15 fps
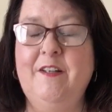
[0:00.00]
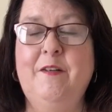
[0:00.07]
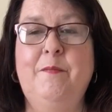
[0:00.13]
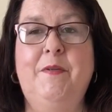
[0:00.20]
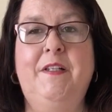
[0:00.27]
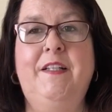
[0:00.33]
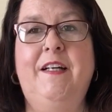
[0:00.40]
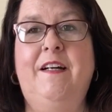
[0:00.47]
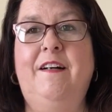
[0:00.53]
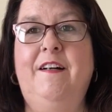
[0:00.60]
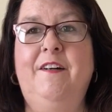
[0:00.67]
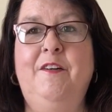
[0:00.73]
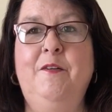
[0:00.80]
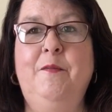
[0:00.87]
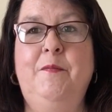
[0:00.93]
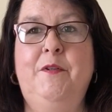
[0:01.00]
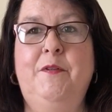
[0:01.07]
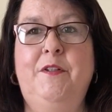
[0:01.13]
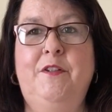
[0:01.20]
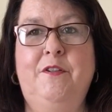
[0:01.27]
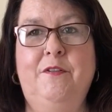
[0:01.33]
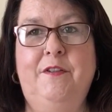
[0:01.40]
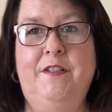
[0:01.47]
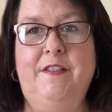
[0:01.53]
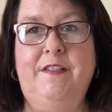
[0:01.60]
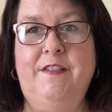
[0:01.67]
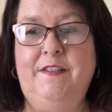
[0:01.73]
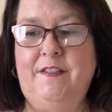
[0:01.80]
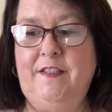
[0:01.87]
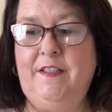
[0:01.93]
But yeah, I hope you enjoyed
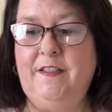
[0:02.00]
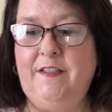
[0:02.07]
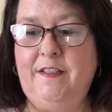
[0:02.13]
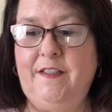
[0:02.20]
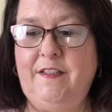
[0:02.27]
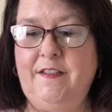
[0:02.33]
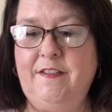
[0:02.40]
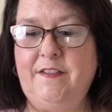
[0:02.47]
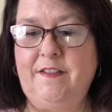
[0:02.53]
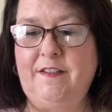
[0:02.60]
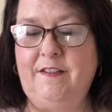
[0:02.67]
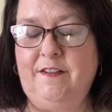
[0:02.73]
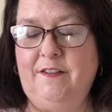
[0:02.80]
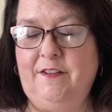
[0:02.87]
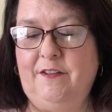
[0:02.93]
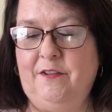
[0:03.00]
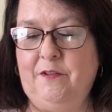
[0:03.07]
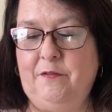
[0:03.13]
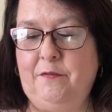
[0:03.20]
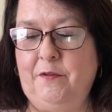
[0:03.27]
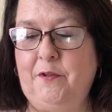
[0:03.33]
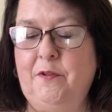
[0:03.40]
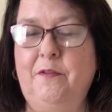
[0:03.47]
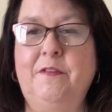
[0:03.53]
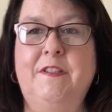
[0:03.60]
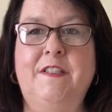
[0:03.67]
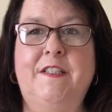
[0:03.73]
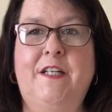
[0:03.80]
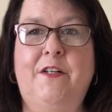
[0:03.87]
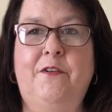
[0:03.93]
seeing these forgotten
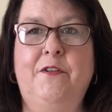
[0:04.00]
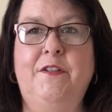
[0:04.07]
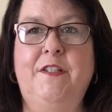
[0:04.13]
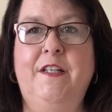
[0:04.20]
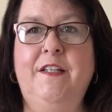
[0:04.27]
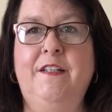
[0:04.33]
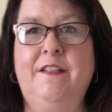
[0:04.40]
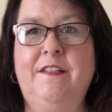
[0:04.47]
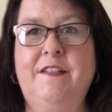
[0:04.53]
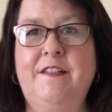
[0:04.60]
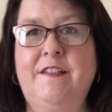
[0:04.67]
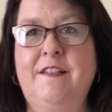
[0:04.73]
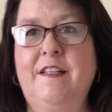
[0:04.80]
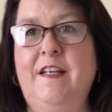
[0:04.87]
tarot decks,